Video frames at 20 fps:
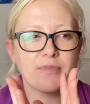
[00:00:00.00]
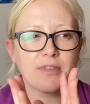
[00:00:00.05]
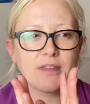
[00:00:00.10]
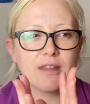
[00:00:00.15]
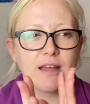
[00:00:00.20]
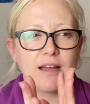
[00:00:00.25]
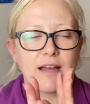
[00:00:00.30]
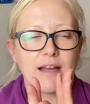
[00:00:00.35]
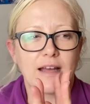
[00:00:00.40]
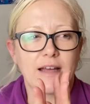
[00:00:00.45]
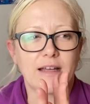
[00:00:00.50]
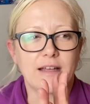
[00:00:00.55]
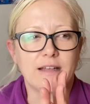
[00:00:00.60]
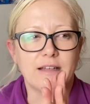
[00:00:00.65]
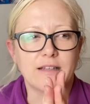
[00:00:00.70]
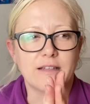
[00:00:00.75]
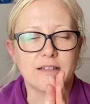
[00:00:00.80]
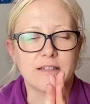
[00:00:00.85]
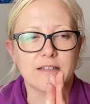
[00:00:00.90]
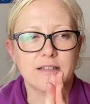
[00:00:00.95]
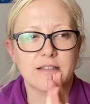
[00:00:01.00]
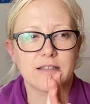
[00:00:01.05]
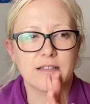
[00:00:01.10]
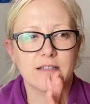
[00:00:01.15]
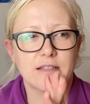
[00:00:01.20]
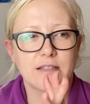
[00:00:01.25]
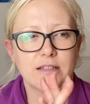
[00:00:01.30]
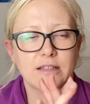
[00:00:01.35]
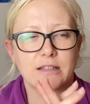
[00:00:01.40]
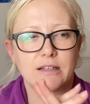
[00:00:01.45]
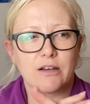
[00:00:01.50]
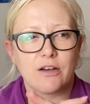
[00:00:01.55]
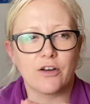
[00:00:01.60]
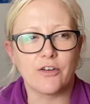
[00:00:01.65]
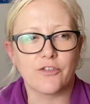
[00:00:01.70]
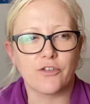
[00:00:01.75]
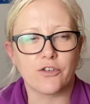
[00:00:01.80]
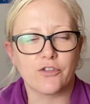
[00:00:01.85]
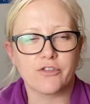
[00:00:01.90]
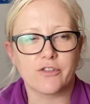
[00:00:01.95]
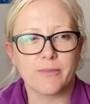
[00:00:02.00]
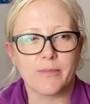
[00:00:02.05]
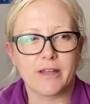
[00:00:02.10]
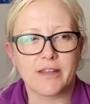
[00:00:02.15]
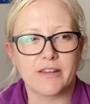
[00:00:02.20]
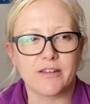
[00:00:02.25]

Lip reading: and I've got some others,